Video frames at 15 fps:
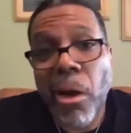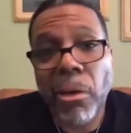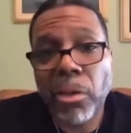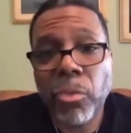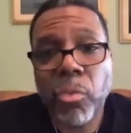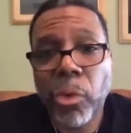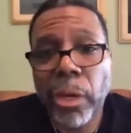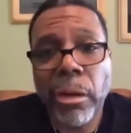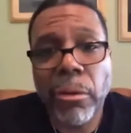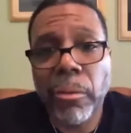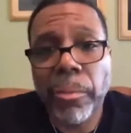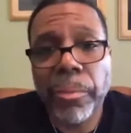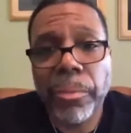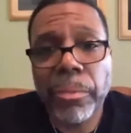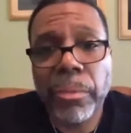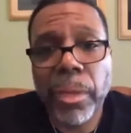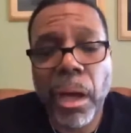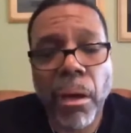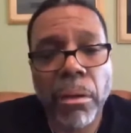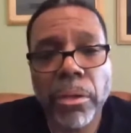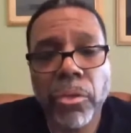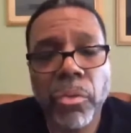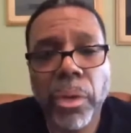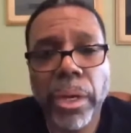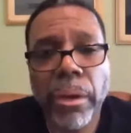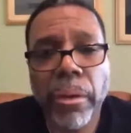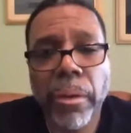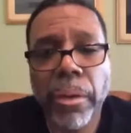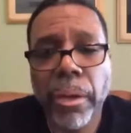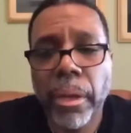all is well. All is
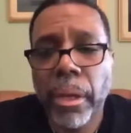well.